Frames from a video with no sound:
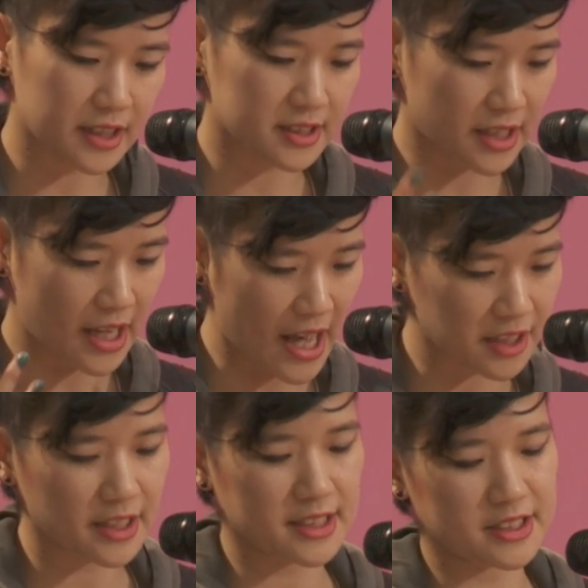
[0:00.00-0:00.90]
as
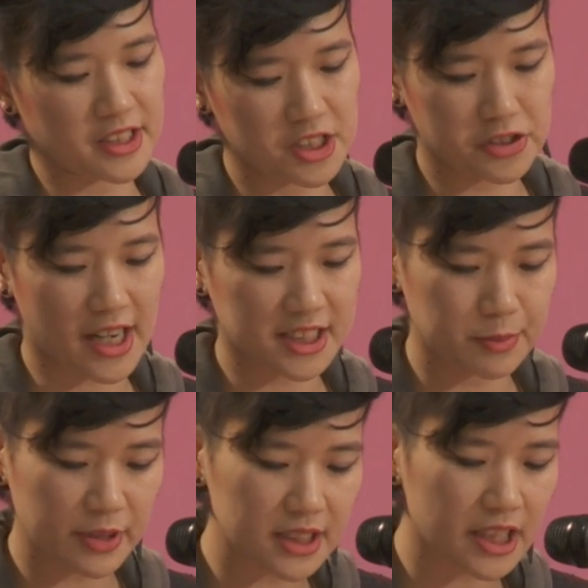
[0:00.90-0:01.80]
adolescent
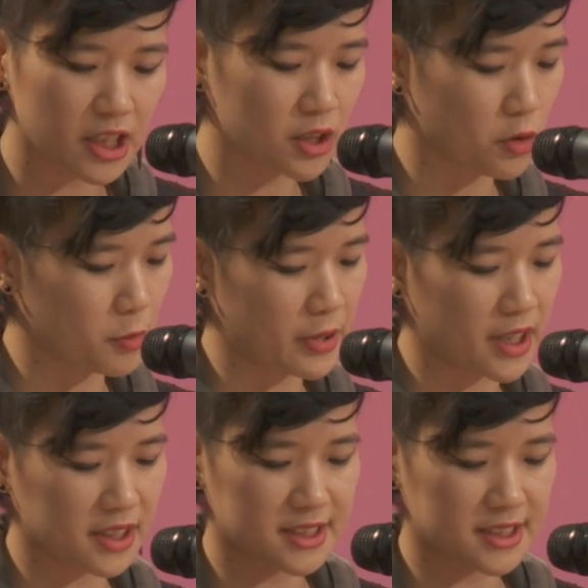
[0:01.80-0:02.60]
intractability or punk